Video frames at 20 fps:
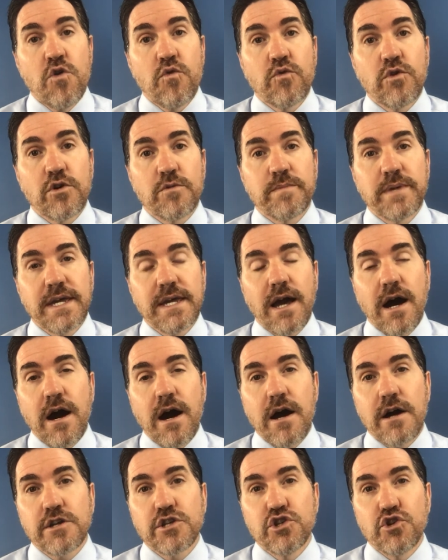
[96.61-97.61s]
will be
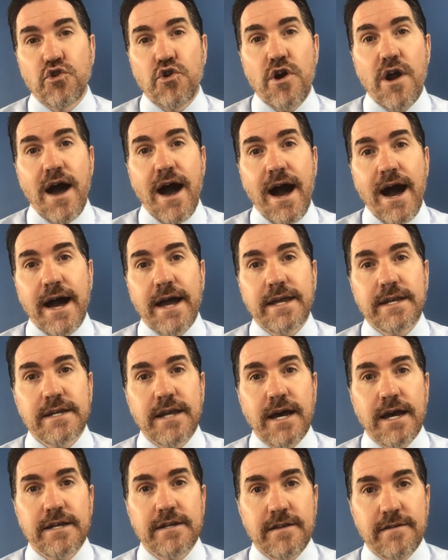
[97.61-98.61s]
on your
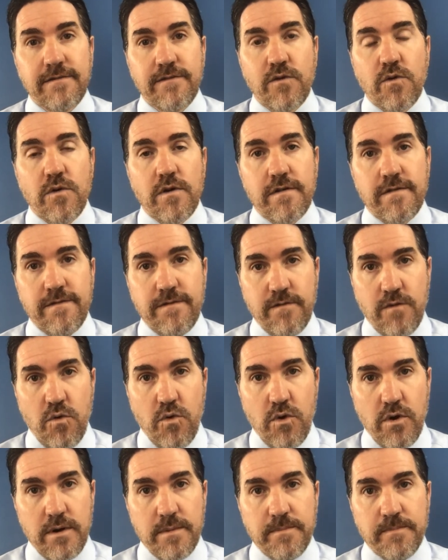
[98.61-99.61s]
I-94
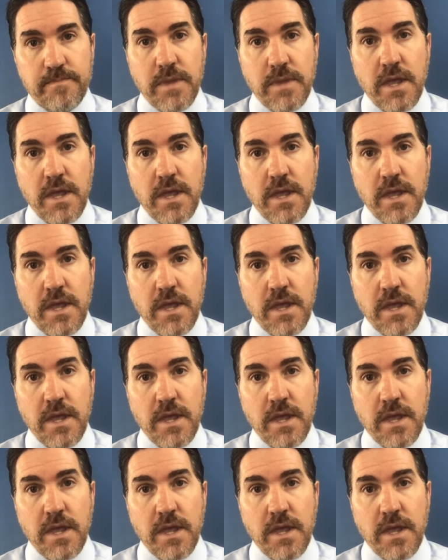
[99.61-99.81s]
form.